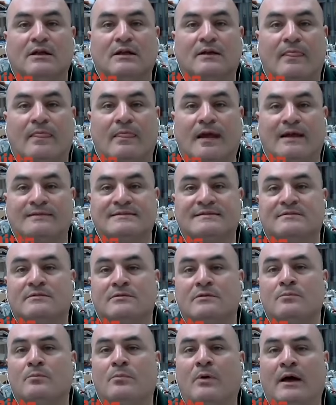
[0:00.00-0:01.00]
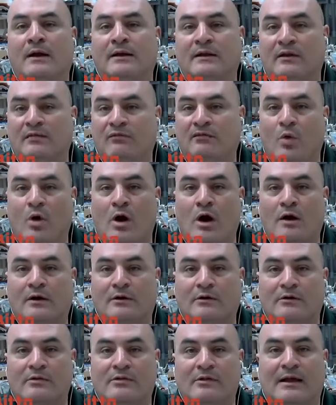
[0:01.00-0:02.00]
That's the body of
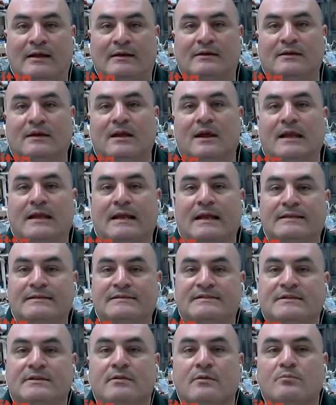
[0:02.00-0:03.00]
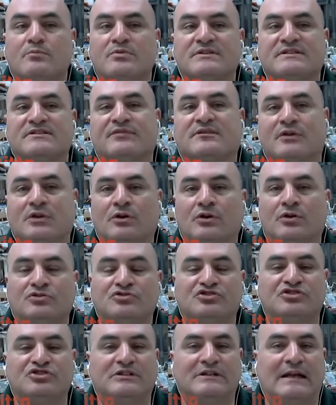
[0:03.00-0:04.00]
water that is in the Pacific
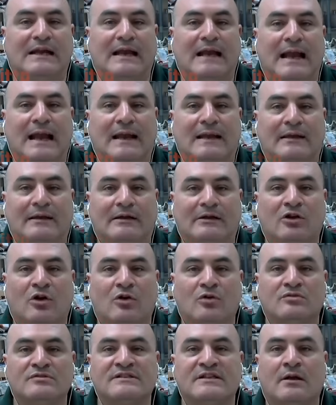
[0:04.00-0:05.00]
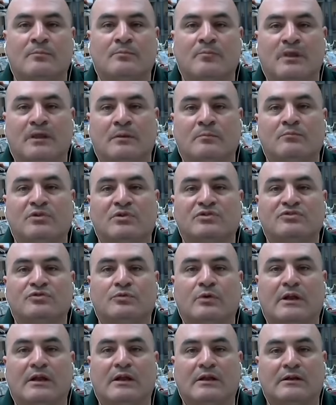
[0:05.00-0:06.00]
Ocean, and it goes up in
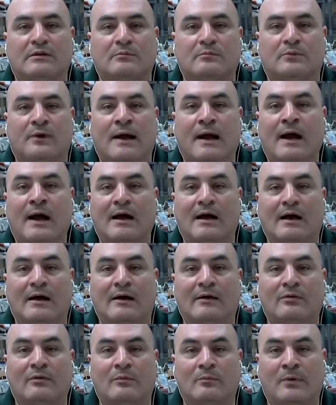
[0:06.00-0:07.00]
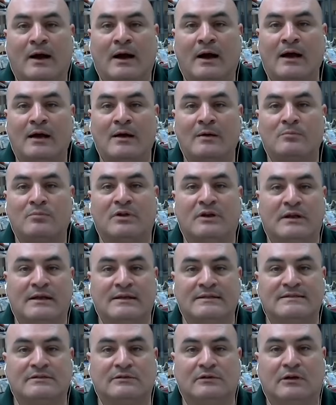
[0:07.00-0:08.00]
between Baja, the Baja
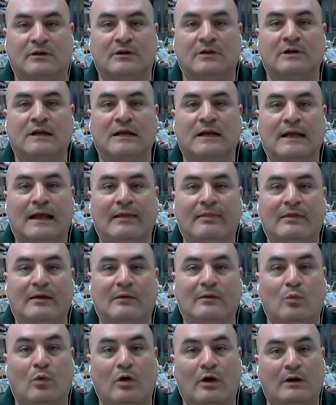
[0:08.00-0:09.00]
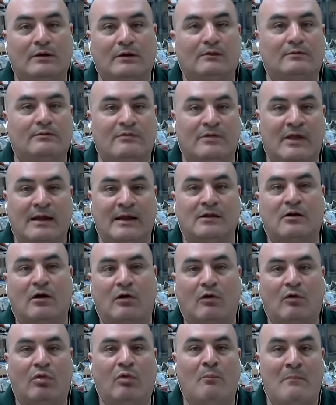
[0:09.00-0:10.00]
Peninsula, and then what they
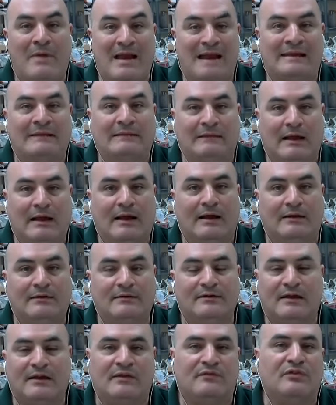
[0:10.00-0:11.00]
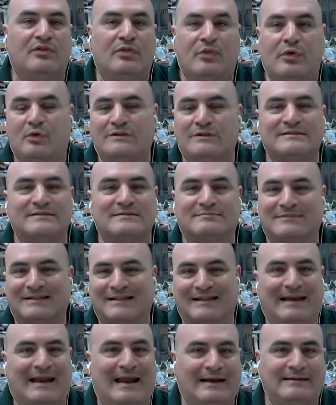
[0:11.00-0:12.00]
call the mainland, even though it's
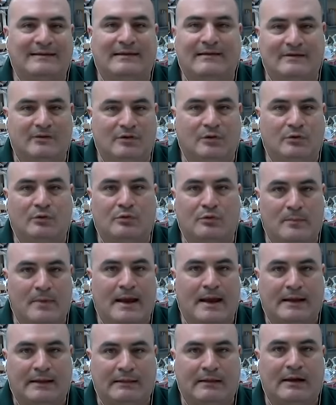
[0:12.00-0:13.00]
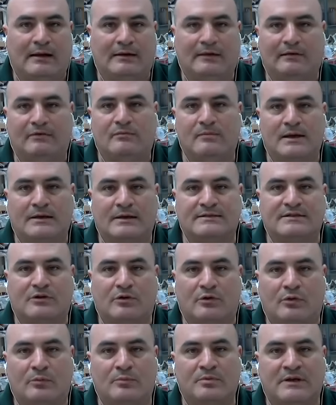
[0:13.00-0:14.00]
connected to the mainland of Mexico,
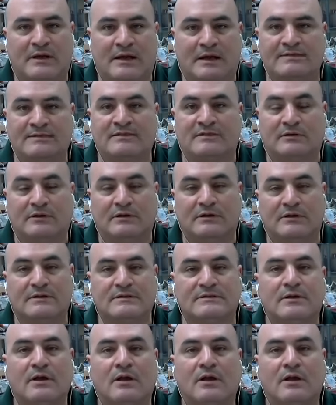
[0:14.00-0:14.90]
the peninsula is.